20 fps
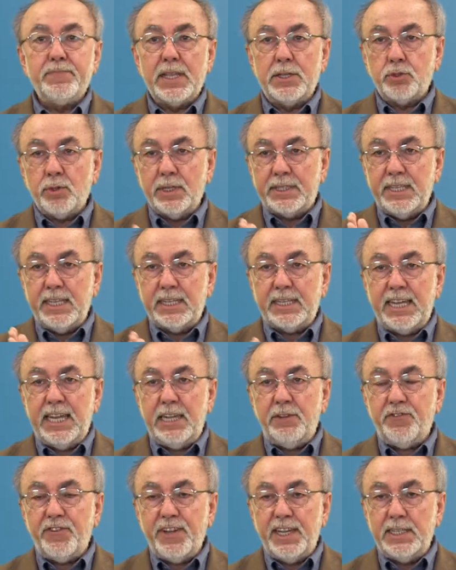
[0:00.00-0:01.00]
So at the
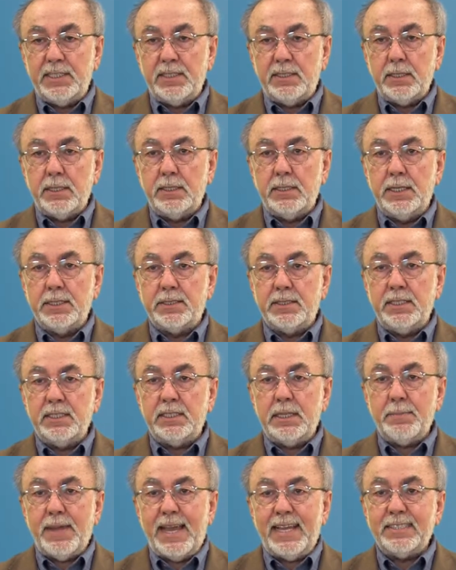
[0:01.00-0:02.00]
K phase, the
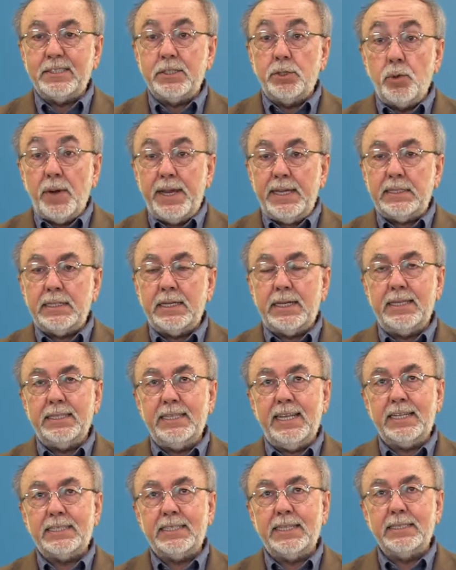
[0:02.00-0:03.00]
system has great
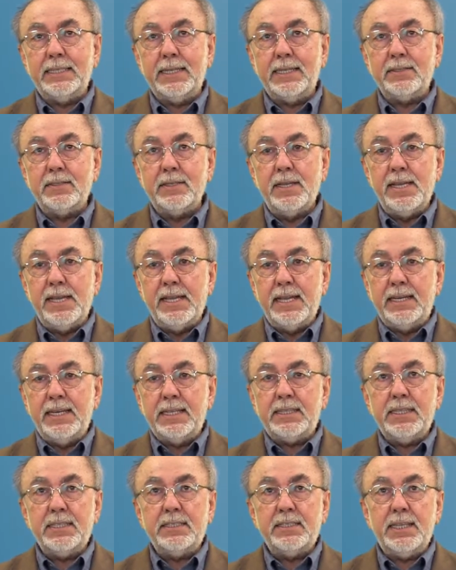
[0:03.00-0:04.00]
connectedness and
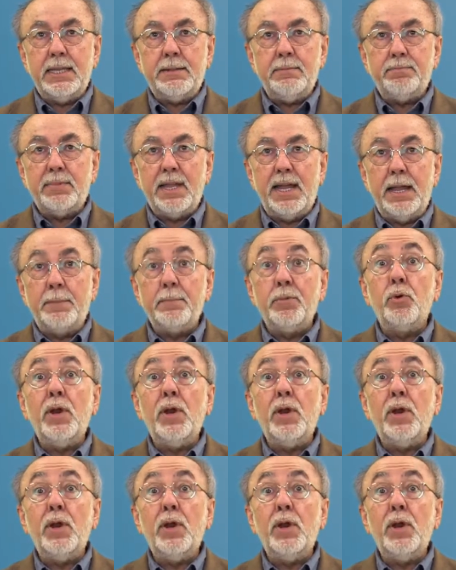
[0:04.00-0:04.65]
at the same time,